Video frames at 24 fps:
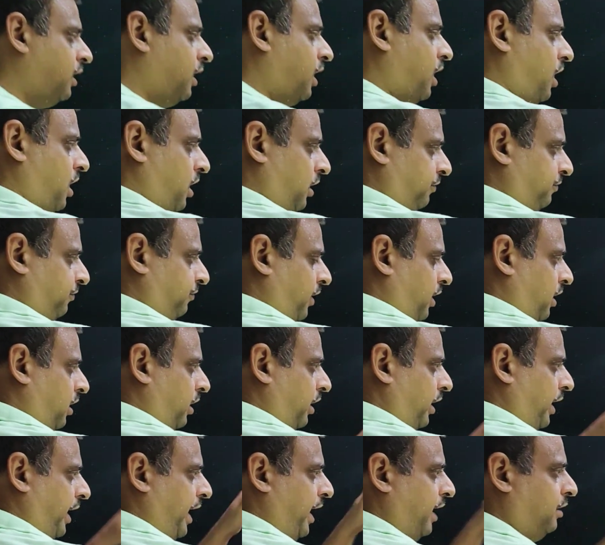alpha
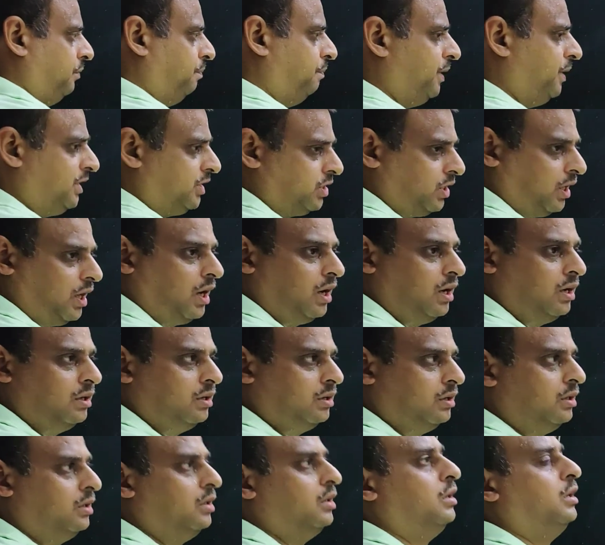and beta.
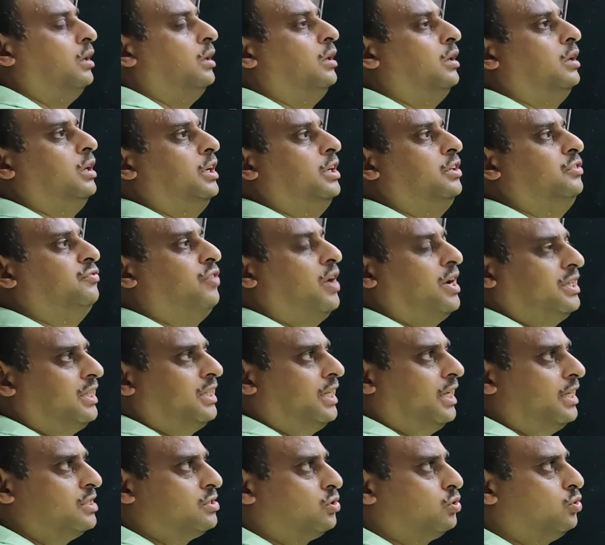In one
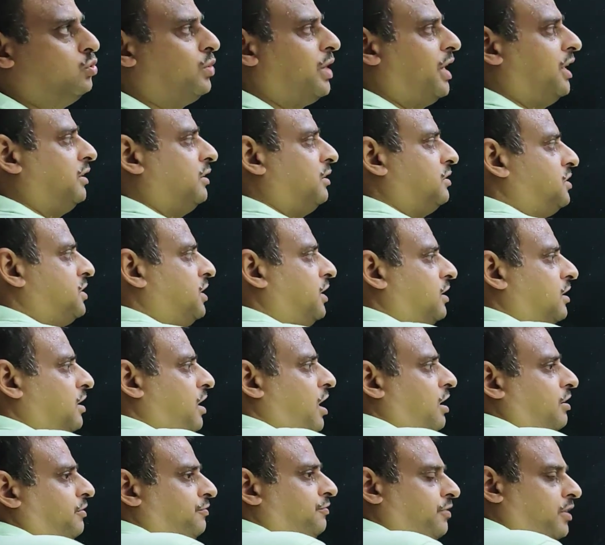case you can consider
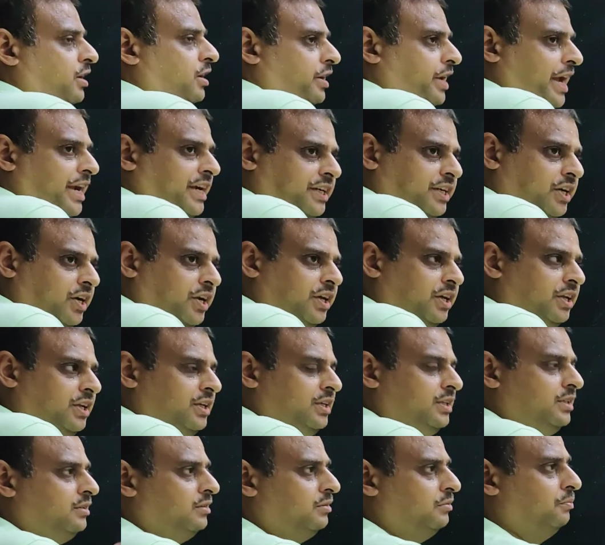alpha 90
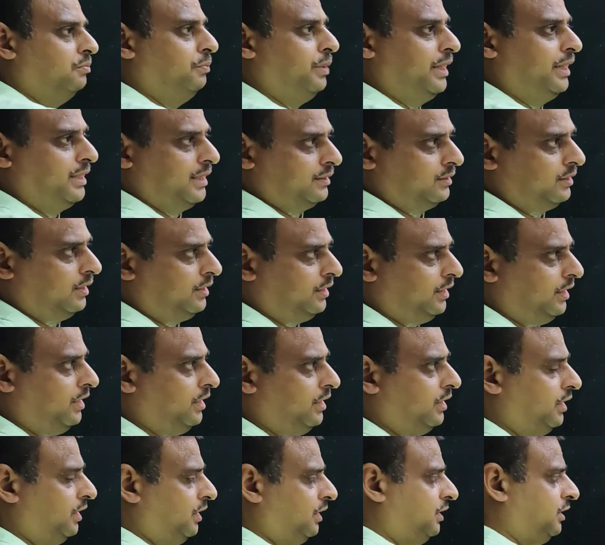degree, beta 30
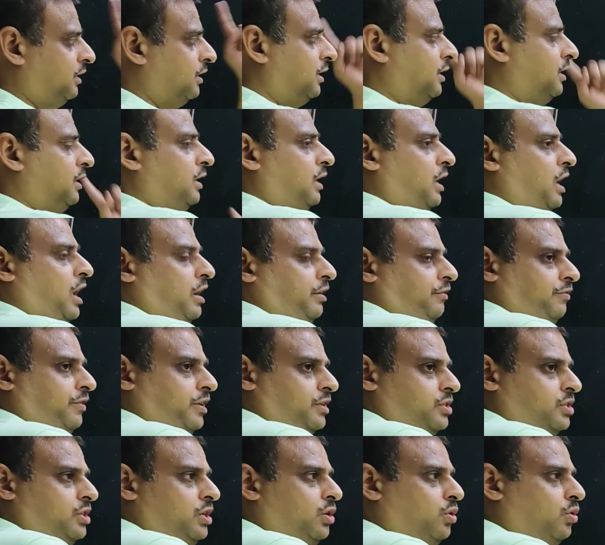degree, alpha
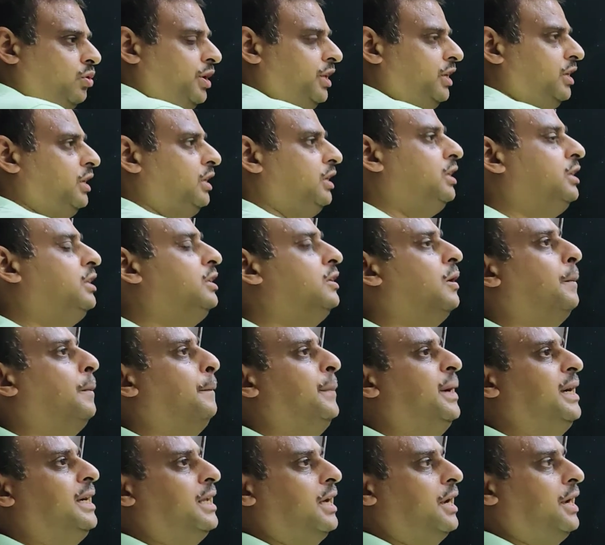0 degree,
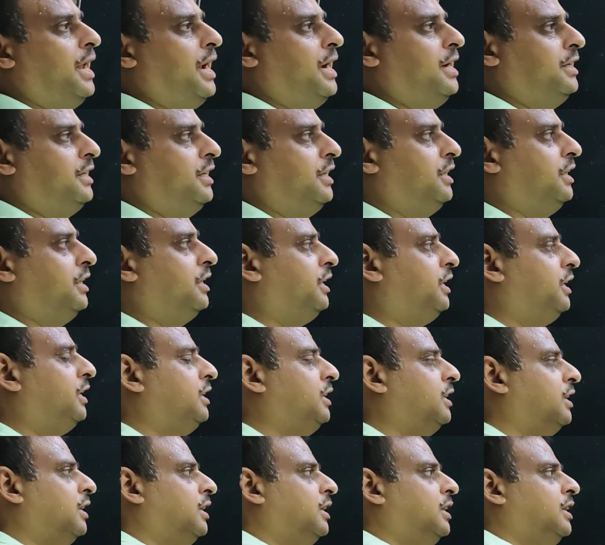beta 90
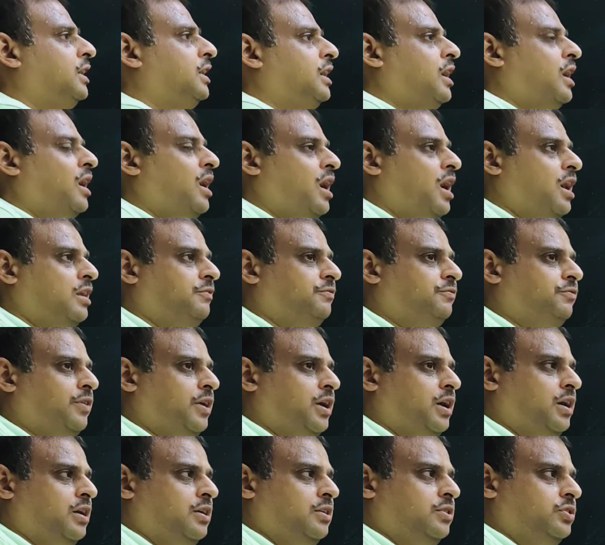degree,
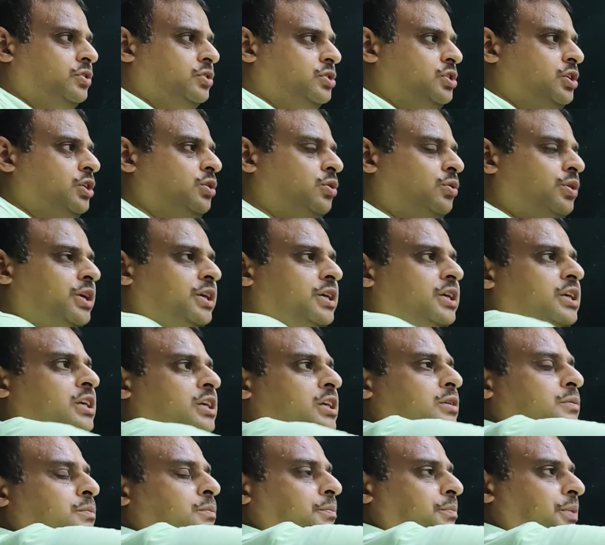alpha 0
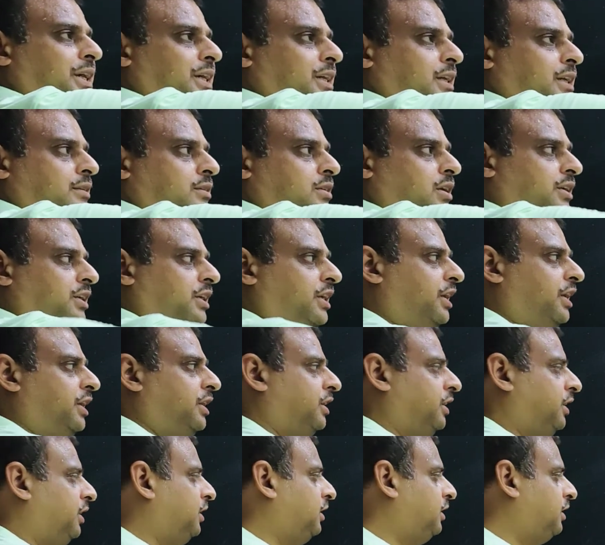degree, beta 30
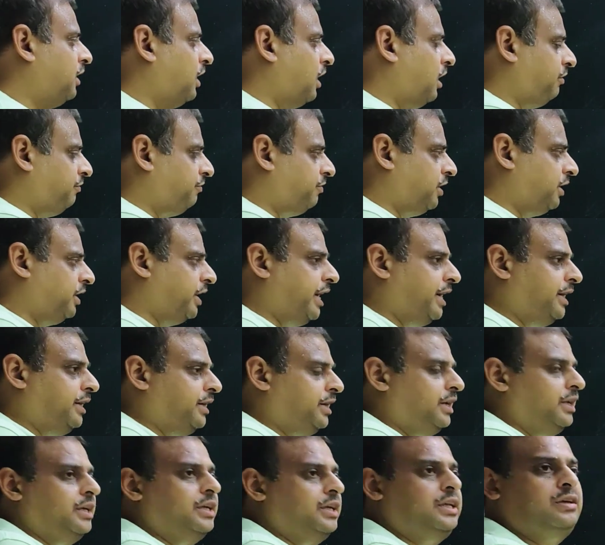degree, alpha 90
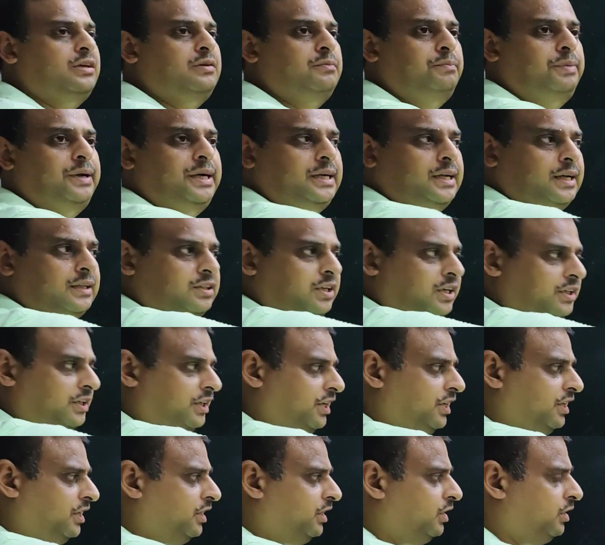degree, beta 30
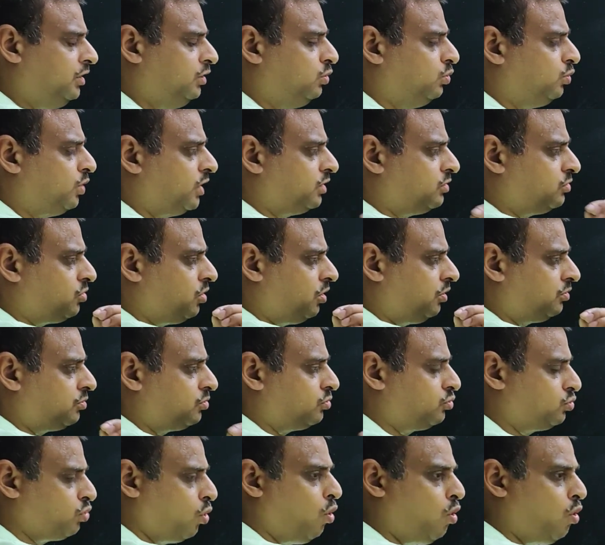degree. You can solve
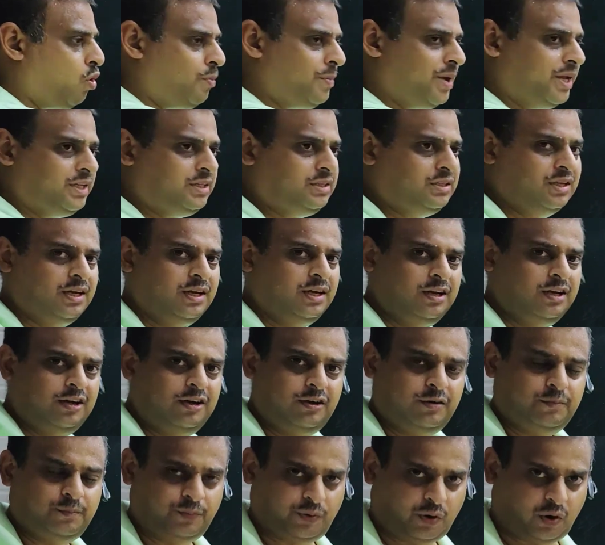so many
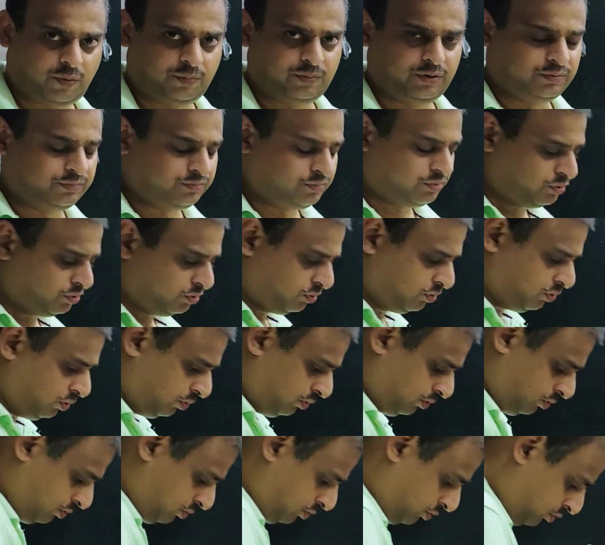problems. So
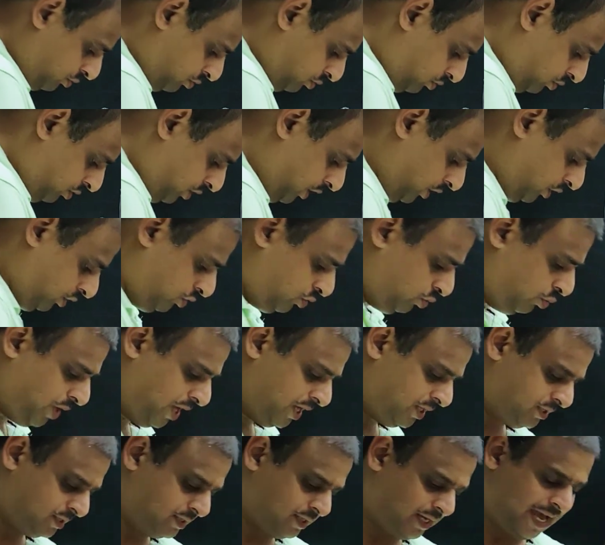in
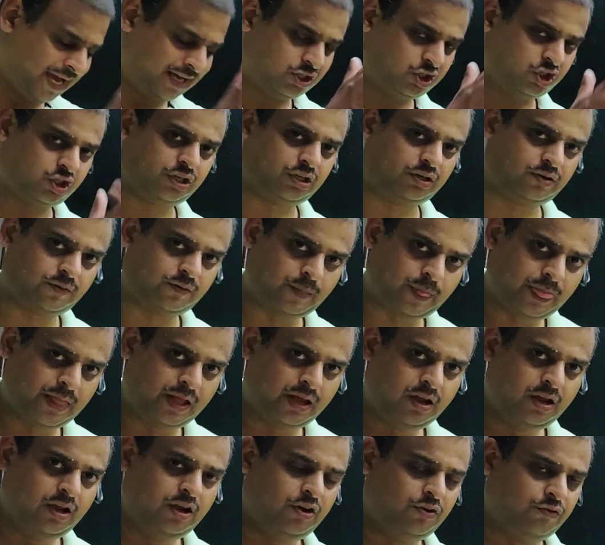today's lecture,
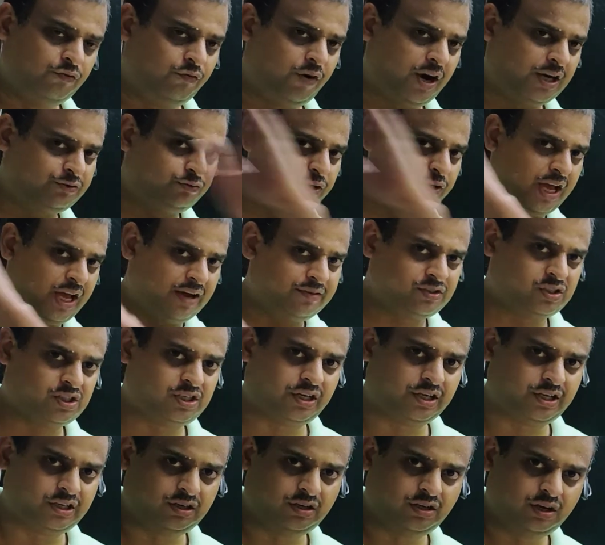what we have studied